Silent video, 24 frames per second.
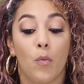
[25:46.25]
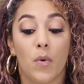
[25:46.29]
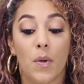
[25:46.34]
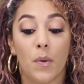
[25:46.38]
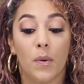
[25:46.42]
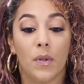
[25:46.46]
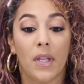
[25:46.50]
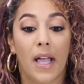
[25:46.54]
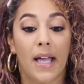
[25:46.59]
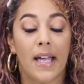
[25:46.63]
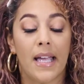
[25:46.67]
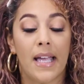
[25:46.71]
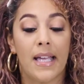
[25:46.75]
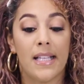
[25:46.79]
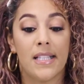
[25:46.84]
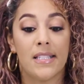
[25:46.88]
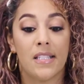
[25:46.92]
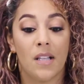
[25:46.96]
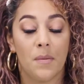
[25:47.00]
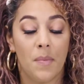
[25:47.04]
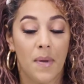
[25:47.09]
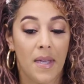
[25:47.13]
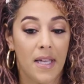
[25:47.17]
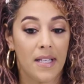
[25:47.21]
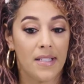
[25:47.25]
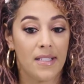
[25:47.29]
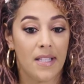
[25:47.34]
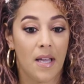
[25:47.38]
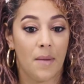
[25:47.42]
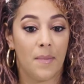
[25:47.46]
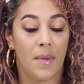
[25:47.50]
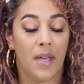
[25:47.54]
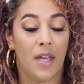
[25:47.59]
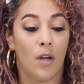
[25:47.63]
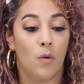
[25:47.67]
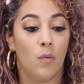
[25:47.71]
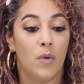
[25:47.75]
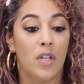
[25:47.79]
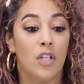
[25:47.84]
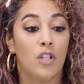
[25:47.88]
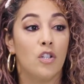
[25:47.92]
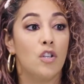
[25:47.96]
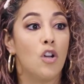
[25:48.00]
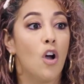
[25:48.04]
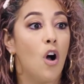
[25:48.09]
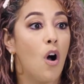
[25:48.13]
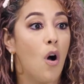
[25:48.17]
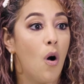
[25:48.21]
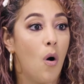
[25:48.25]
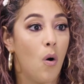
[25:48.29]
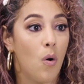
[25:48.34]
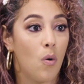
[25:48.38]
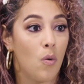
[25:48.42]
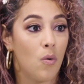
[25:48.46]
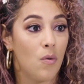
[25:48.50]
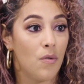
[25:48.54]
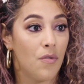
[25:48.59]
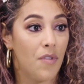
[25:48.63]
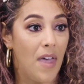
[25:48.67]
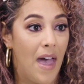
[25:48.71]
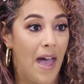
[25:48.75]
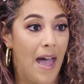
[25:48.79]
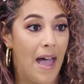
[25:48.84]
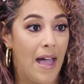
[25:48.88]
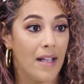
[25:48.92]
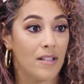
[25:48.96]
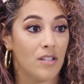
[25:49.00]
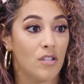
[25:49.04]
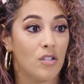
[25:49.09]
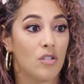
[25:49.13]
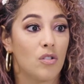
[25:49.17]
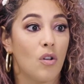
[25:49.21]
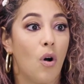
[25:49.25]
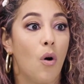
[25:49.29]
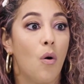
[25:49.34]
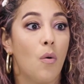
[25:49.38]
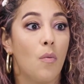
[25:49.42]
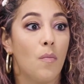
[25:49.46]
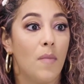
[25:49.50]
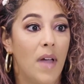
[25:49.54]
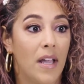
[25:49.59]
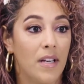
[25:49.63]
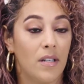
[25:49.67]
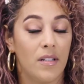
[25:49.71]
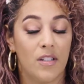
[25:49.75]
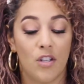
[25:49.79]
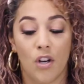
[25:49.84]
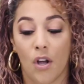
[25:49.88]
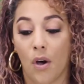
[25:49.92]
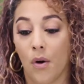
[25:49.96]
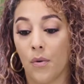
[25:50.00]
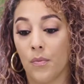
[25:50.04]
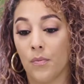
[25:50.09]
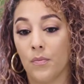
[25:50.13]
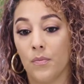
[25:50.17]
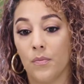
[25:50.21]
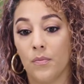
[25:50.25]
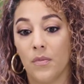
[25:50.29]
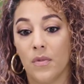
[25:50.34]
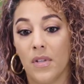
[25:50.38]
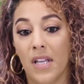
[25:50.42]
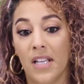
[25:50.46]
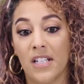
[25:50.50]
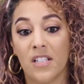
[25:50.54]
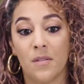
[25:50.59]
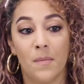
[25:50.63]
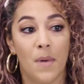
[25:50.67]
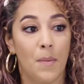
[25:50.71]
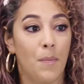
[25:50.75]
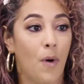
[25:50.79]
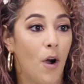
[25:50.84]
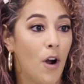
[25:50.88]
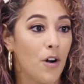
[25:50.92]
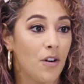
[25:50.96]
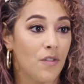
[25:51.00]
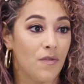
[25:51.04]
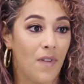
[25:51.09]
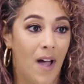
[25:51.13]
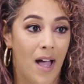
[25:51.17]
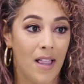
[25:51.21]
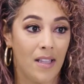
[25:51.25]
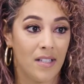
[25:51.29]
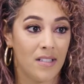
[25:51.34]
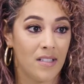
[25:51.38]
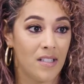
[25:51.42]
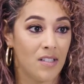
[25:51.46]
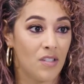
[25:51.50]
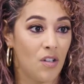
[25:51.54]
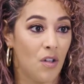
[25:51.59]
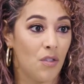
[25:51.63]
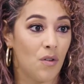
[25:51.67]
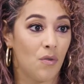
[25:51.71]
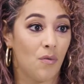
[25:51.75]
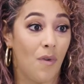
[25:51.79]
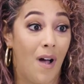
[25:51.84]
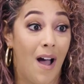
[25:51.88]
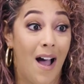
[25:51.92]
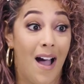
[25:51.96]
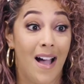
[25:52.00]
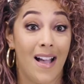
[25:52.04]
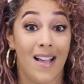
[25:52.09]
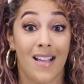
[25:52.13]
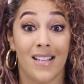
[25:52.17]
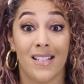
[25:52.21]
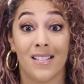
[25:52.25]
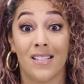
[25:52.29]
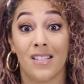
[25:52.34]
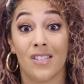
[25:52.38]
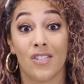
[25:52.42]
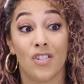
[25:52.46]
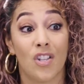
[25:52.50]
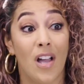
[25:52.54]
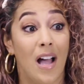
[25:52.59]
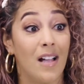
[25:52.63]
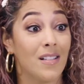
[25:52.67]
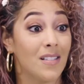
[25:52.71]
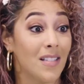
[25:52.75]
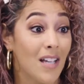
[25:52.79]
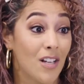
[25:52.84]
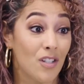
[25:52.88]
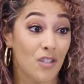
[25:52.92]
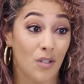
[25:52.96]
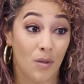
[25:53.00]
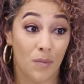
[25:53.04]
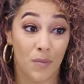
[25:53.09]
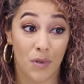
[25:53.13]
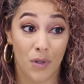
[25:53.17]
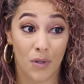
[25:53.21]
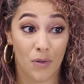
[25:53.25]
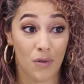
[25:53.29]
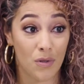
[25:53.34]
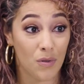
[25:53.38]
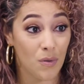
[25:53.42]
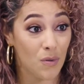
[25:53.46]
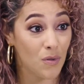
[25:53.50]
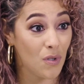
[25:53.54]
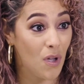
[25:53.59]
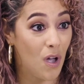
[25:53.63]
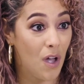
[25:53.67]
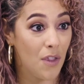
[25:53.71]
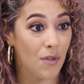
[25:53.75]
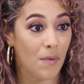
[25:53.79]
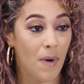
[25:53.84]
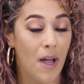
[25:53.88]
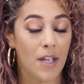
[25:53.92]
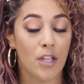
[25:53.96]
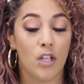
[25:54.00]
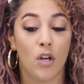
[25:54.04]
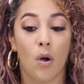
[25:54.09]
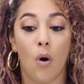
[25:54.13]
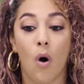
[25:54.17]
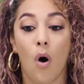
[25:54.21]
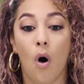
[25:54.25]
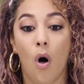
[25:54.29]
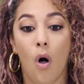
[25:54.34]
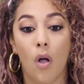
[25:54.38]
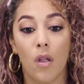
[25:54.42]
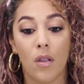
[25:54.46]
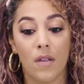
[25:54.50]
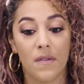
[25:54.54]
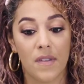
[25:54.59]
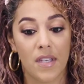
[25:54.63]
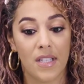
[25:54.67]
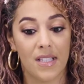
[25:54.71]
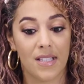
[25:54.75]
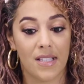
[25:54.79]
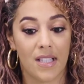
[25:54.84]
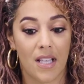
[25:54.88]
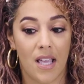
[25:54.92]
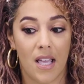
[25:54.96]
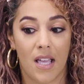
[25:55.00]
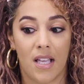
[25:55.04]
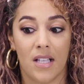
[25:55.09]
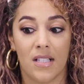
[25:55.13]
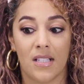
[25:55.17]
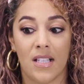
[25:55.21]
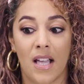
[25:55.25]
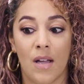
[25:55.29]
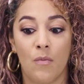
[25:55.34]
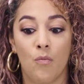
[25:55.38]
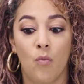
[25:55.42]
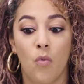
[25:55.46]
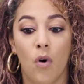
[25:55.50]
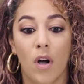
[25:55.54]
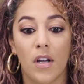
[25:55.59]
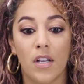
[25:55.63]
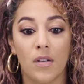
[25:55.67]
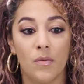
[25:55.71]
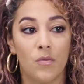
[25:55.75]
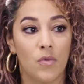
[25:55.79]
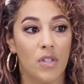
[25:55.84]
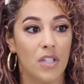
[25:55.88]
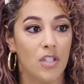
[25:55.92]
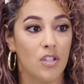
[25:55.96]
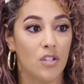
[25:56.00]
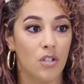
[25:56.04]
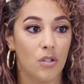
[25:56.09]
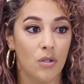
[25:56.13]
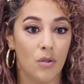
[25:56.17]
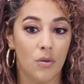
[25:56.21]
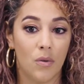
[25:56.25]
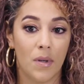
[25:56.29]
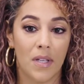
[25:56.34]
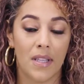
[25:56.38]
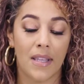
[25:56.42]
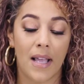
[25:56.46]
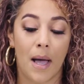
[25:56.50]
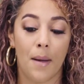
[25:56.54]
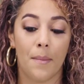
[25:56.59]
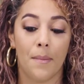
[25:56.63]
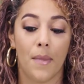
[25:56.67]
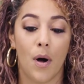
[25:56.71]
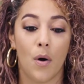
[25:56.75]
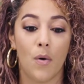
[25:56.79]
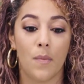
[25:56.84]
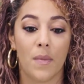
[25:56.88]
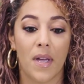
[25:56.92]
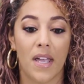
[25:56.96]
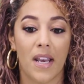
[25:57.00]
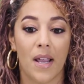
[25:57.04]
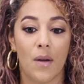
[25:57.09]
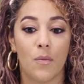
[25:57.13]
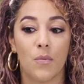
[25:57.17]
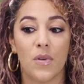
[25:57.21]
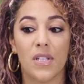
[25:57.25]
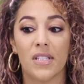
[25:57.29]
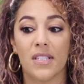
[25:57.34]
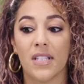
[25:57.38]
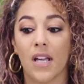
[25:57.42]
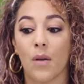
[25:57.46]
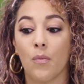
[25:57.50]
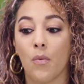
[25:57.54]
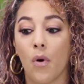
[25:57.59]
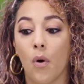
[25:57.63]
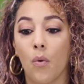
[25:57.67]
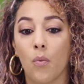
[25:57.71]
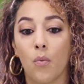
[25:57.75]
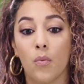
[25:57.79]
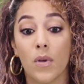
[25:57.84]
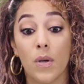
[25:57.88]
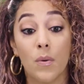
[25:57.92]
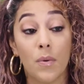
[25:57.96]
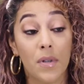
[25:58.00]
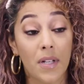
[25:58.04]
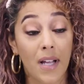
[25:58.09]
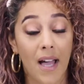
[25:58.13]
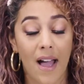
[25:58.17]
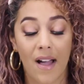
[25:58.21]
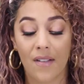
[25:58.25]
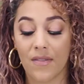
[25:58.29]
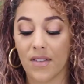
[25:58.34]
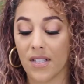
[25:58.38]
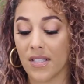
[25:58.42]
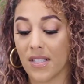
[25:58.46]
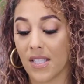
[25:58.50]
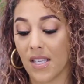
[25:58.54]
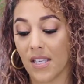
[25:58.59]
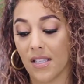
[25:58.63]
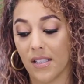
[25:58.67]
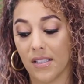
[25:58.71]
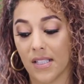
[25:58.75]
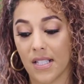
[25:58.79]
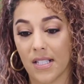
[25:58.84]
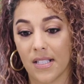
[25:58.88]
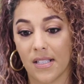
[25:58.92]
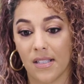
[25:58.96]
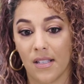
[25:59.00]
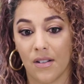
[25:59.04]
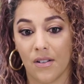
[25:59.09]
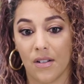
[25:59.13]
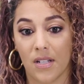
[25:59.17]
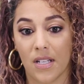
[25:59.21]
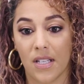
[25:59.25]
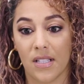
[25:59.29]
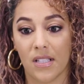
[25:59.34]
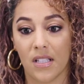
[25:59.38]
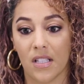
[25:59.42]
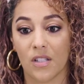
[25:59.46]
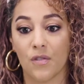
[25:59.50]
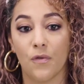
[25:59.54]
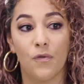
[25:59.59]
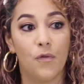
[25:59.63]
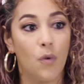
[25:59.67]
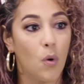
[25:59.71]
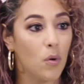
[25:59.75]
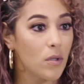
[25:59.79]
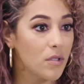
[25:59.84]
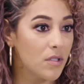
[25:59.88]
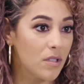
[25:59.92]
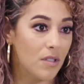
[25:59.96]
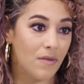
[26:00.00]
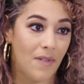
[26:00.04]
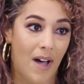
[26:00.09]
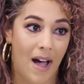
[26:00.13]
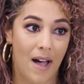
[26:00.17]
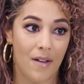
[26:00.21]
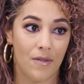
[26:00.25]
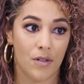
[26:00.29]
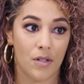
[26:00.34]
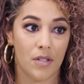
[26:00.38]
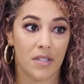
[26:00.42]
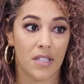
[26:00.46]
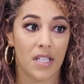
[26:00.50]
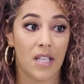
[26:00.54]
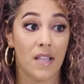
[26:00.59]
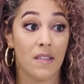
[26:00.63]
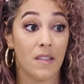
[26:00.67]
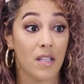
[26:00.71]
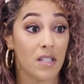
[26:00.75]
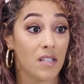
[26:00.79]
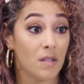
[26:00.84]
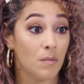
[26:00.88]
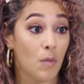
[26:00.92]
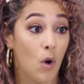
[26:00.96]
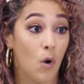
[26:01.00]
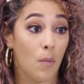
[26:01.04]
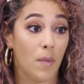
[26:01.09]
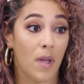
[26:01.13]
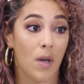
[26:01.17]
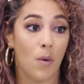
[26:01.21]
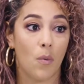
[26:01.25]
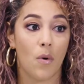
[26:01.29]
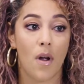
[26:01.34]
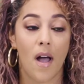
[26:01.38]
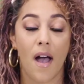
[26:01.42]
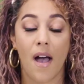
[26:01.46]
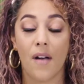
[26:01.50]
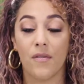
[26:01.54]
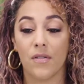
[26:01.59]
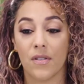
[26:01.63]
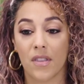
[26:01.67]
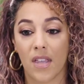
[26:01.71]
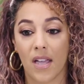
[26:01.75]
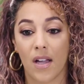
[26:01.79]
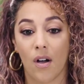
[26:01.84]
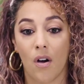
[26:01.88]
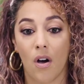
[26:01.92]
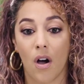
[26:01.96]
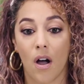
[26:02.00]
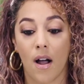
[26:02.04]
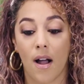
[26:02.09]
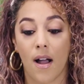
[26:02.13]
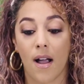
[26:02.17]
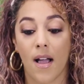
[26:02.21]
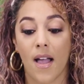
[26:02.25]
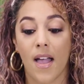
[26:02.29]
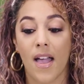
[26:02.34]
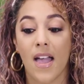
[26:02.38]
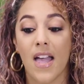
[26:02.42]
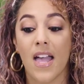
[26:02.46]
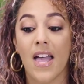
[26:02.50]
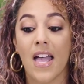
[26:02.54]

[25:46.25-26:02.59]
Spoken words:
We were like, it's a pandemic. We know that so many, intimate partner violence is on the rise, child sexual abuse is on the rise, all of these things. And what can we do in that moment? And we said, well, we want to have this healing series that's for survivors in this moment, wherever they are.